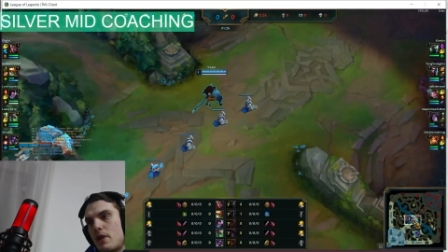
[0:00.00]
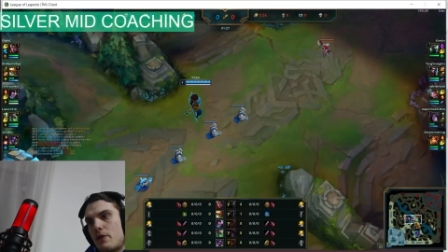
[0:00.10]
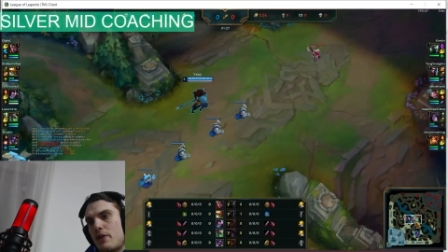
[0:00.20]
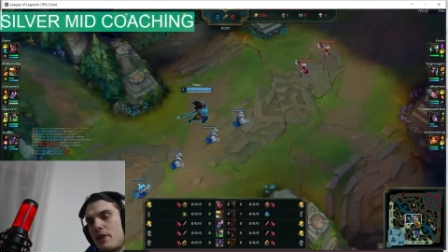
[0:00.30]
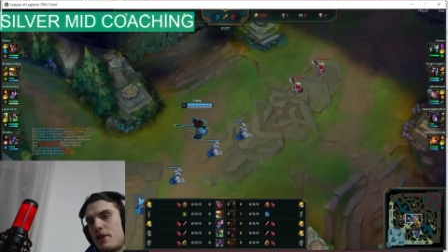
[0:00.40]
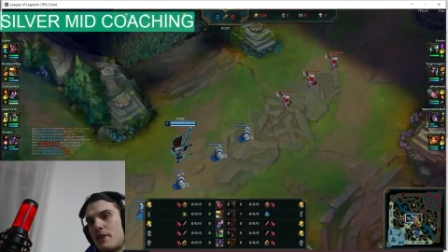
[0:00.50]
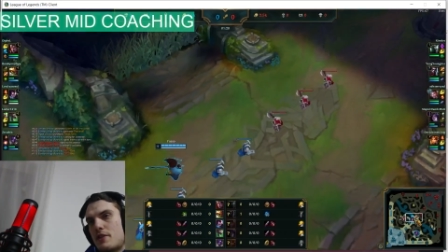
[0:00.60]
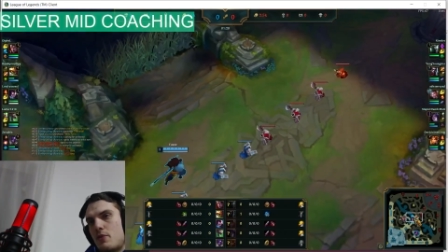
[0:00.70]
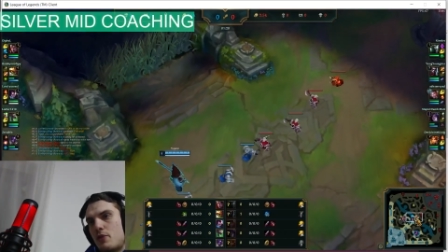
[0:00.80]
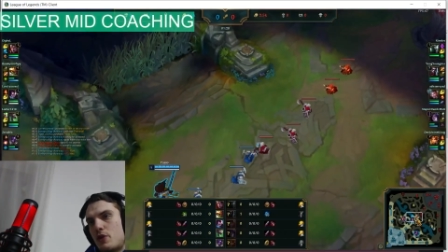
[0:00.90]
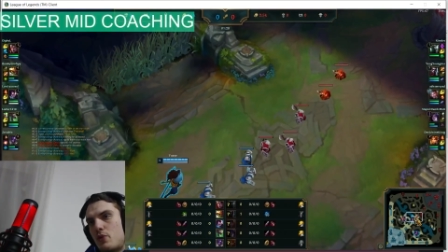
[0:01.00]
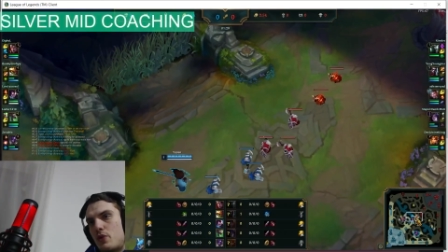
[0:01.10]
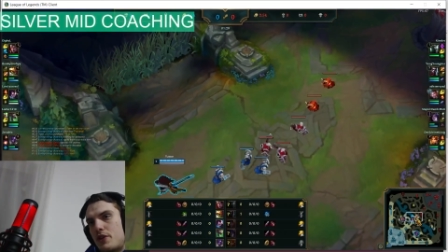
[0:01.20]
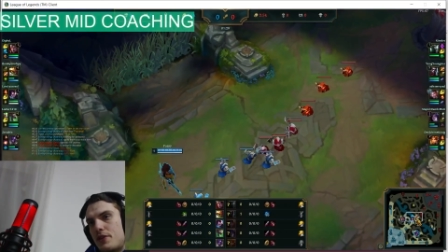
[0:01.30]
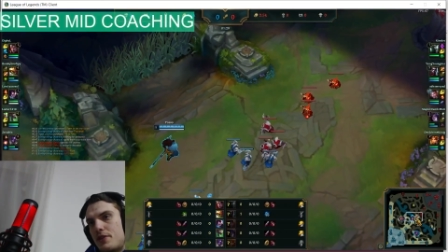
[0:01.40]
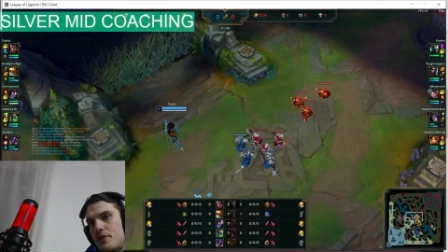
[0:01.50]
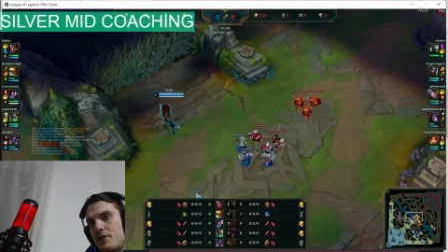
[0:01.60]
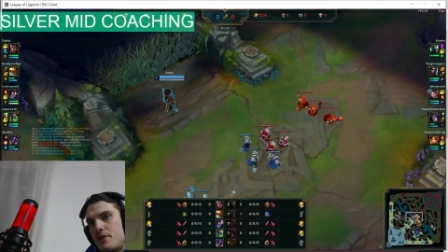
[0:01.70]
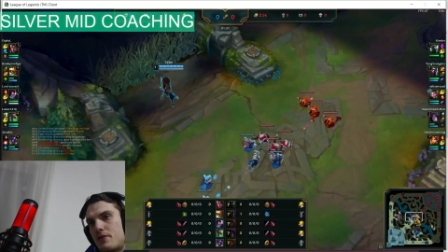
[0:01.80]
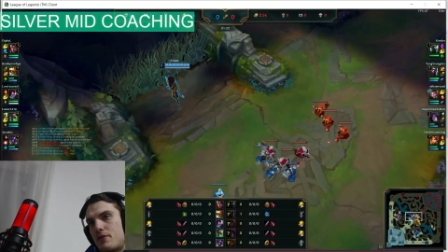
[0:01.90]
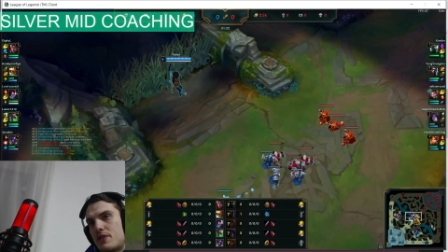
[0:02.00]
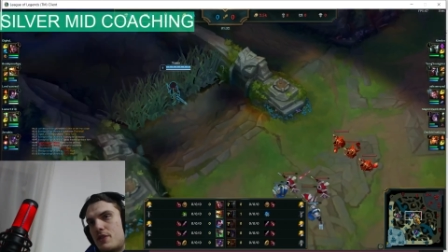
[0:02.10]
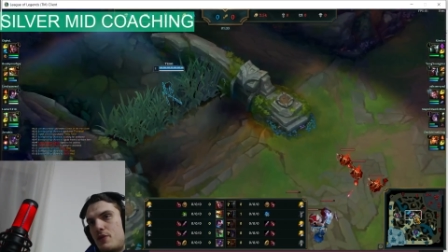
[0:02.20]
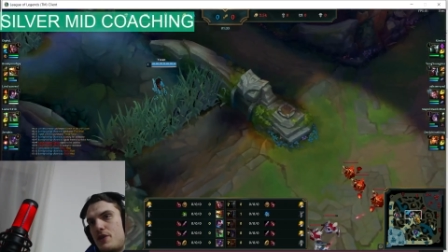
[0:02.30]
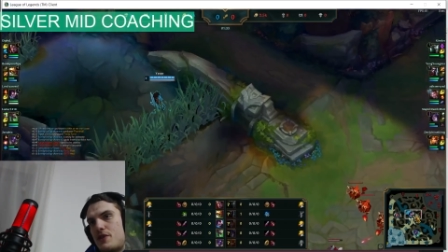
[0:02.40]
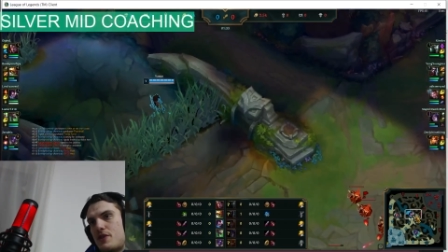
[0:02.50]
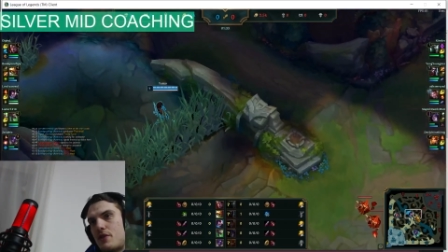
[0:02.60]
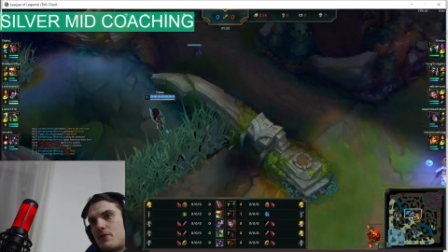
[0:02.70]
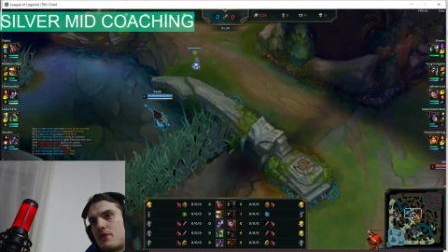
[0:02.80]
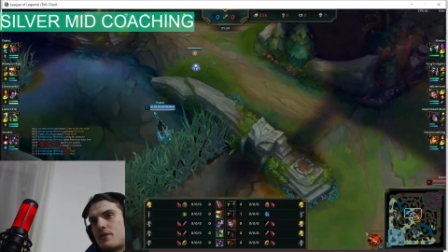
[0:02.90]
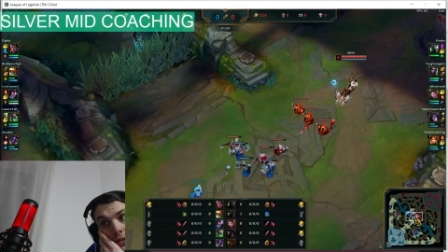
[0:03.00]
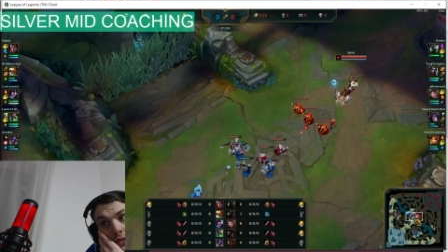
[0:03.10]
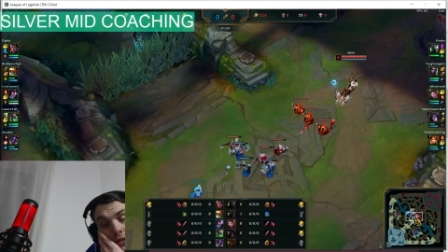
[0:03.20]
and right here I see you put the ward here. What's the reasoning of this?